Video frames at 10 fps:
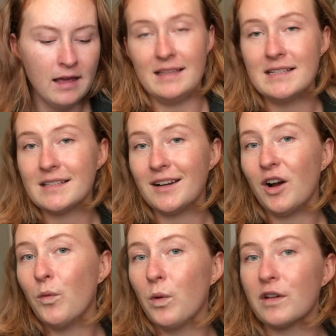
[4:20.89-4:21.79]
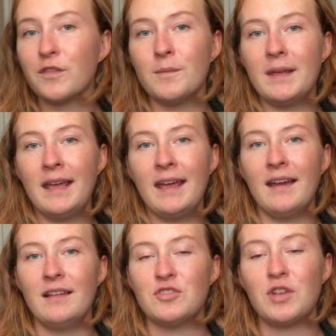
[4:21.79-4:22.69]
These worked for
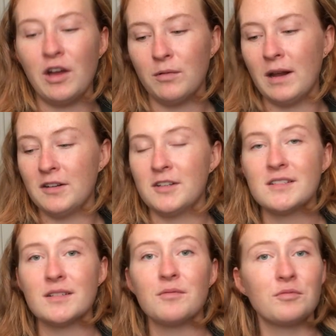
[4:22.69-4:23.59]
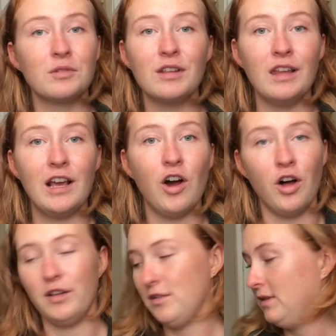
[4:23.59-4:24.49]
me. Trail runners, really
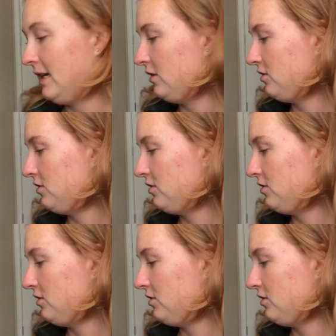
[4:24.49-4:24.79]
all you need.